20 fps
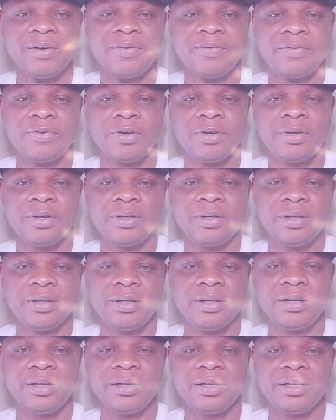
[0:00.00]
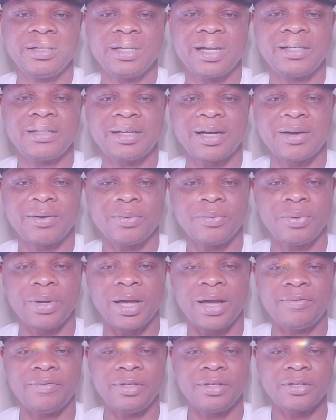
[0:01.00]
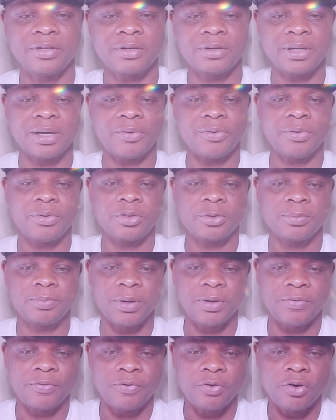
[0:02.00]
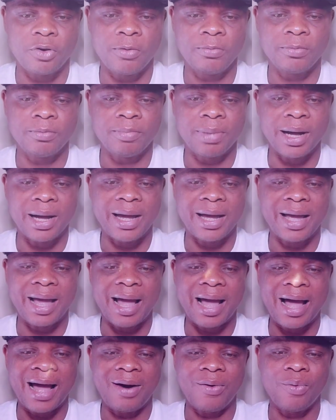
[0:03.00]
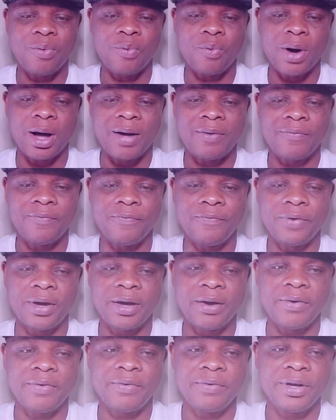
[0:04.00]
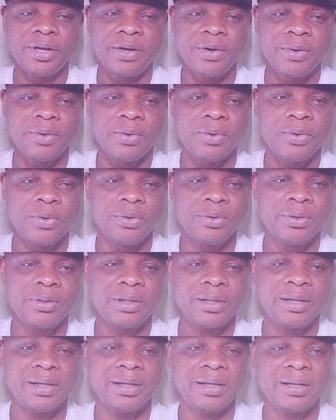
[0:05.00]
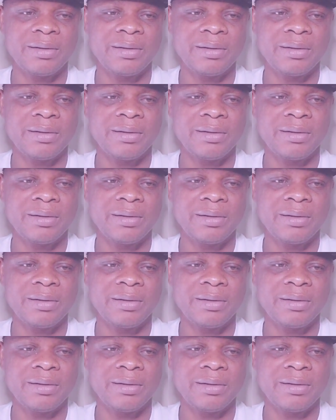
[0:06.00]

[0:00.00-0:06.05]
From the soundtrack, we have this song that was performed by our very own